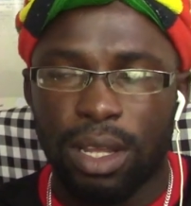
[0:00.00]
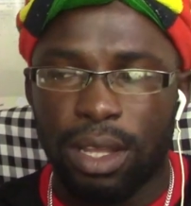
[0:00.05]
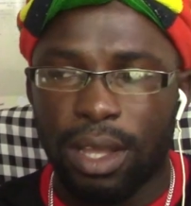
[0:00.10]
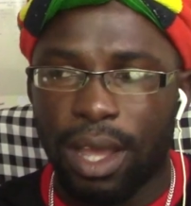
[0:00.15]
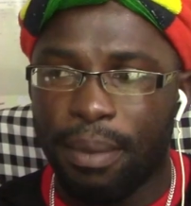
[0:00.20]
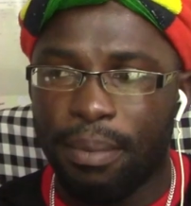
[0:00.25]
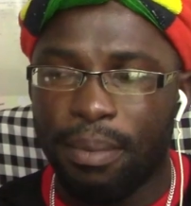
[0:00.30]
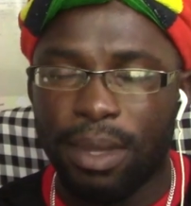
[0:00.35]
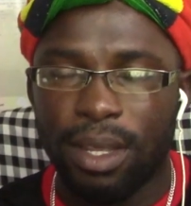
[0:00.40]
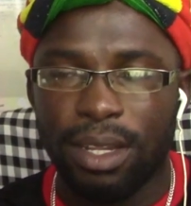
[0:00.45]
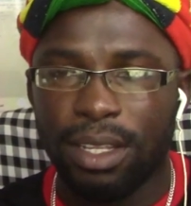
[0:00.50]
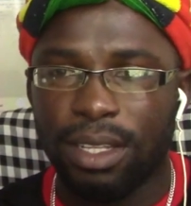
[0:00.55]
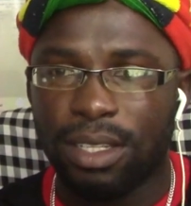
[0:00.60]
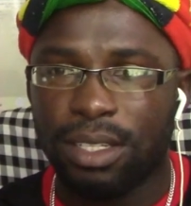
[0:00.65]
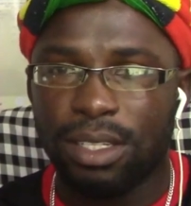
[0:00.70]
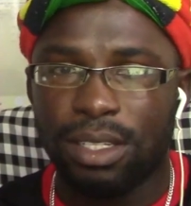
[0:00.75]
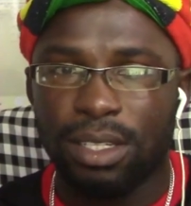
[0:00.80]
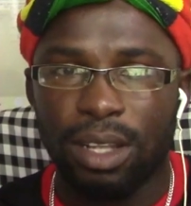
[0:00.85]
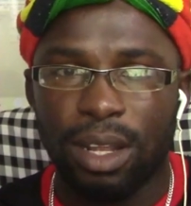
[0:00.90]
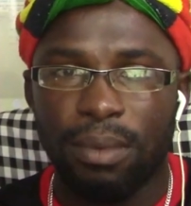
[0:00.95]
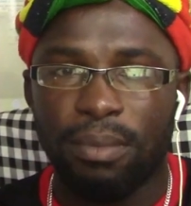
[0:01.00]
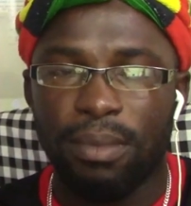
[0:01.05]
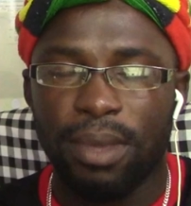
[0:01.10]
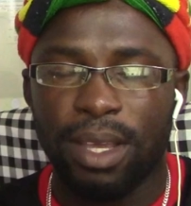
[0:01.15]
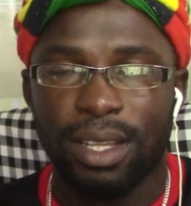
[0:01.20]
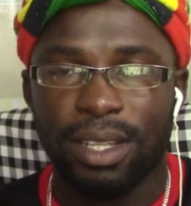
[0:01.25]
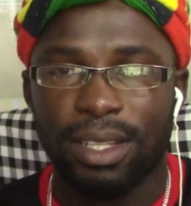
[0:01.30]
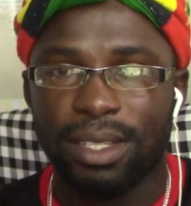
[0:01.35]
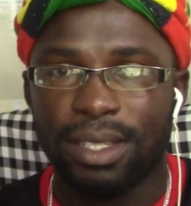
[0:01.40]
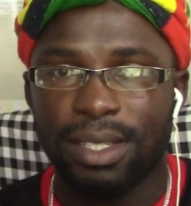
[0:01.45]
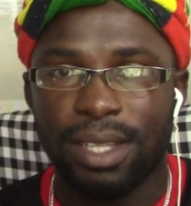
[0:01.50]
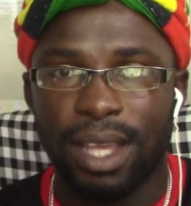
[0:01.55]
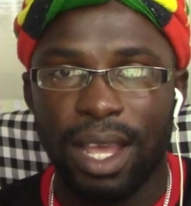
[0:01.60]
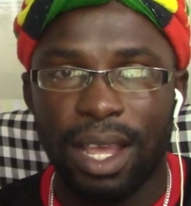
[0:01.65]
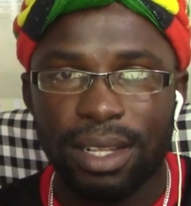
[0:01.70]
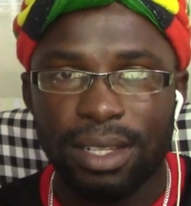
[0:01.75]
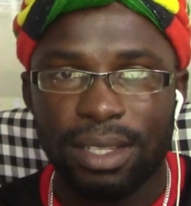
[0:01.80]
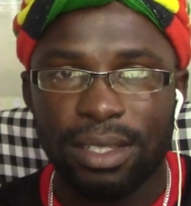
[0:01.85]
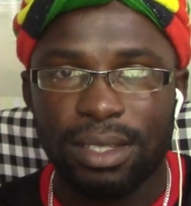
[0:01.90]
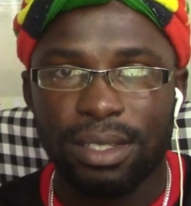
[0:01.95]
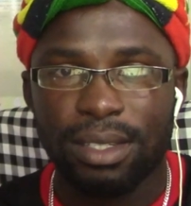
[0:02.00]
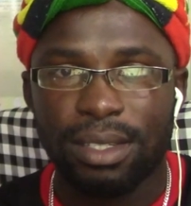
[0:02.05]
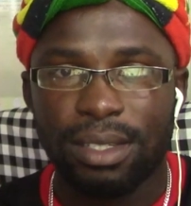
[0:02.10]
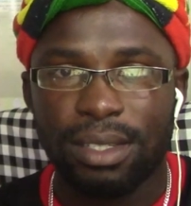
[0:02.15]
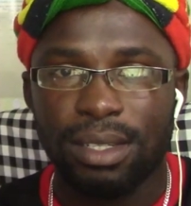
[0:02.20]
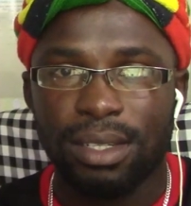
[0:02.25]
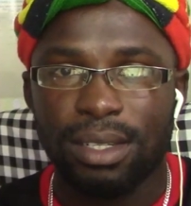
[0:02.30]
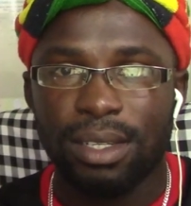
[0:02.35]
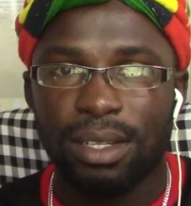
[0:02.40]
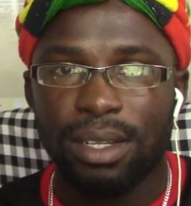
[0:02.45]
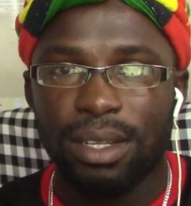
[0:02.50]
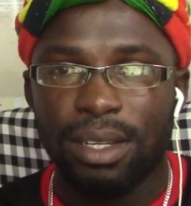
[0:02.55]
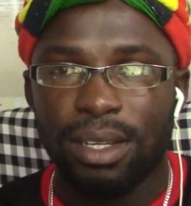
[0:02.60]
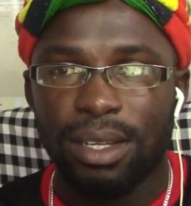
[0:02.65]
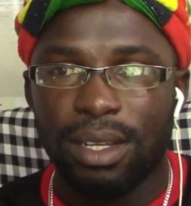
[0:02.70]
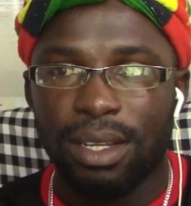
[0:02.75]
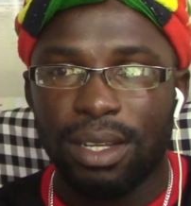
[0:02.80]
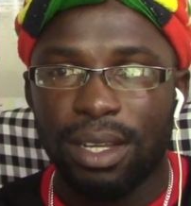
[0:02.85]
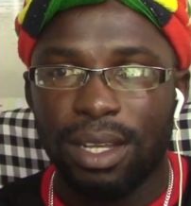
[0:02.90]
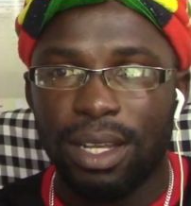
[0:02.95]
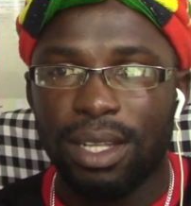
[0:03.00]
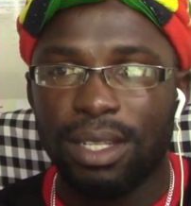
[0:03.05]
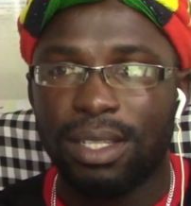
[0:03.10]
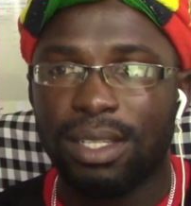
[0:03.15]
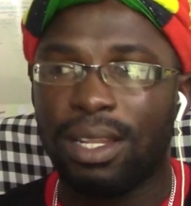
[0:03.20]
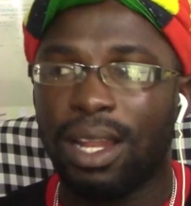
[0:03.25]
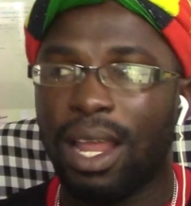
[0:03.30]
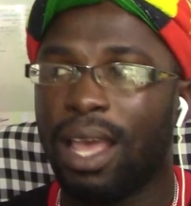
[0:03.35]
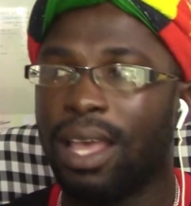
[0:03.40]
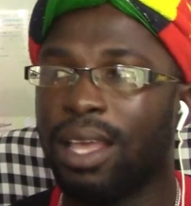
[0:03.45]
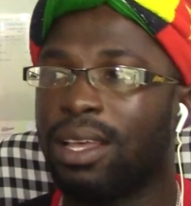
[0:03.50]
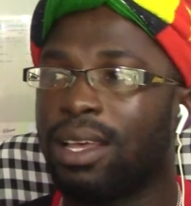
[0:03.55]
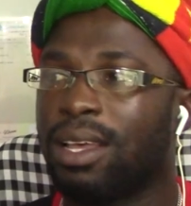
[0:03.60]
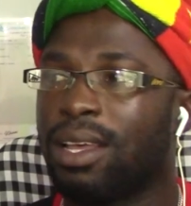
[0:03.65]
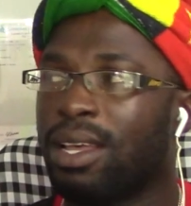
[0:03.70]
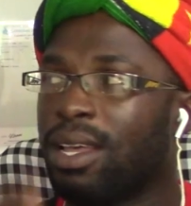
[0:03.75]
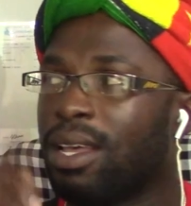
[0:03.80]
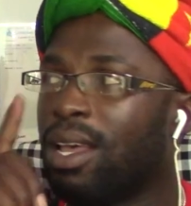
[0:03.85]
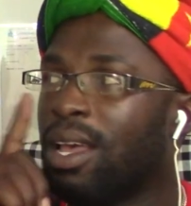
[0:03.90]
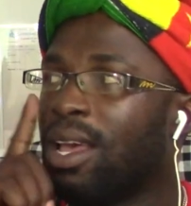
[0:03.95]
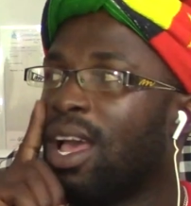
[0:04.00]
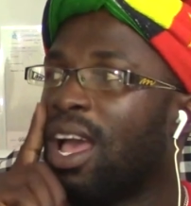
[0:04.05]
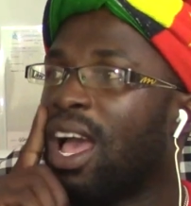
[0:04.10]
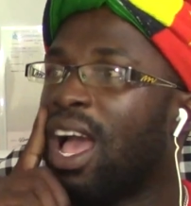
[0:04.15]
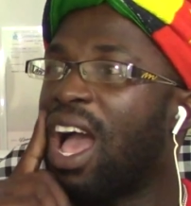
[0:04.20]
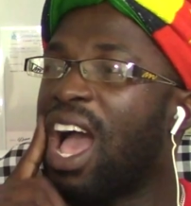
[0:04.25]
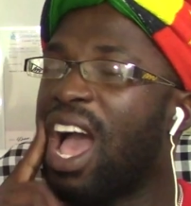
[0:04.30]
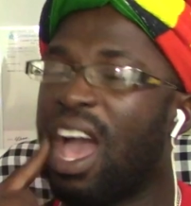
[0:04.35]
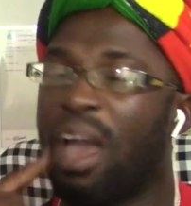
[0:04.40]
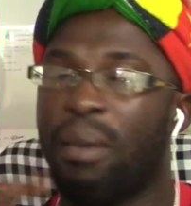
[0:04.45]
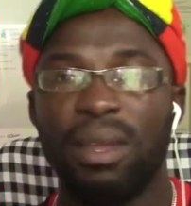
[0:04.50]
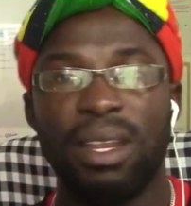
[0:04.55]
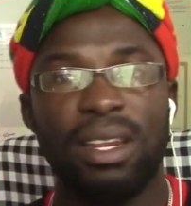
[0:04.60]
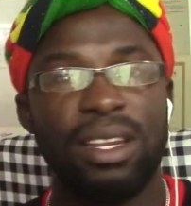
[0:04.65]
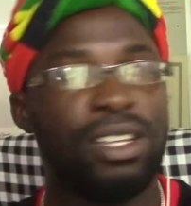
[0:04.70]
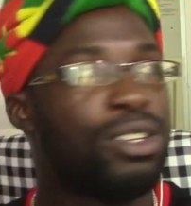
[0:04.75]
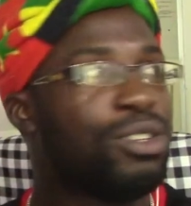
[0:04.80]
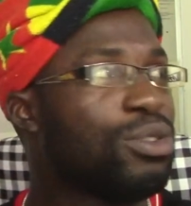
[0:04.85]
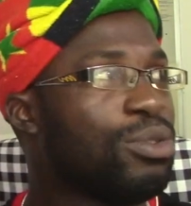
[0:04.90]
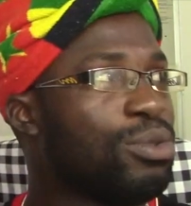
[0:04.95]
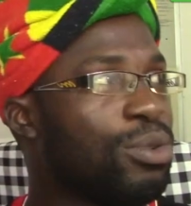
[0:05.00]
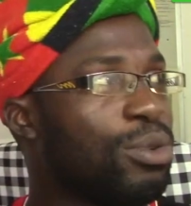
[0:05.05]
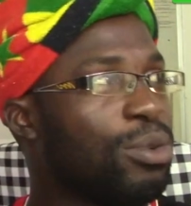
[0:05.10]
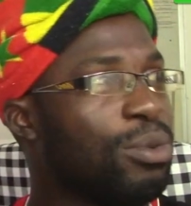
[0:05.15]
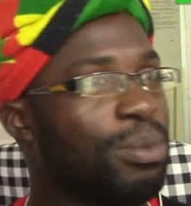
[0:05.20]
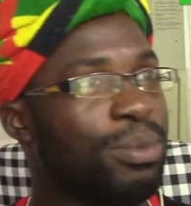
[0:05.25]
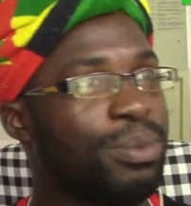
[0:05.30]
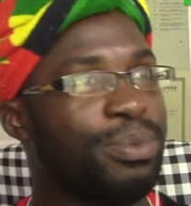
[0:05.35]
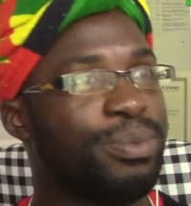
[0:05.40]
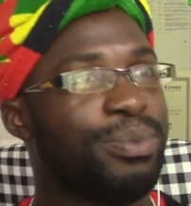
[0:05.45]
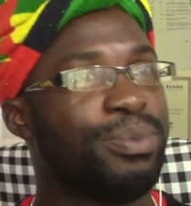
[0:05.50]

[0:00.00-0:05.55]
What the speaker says: I mean, it's not making sense. It's like I'm in this room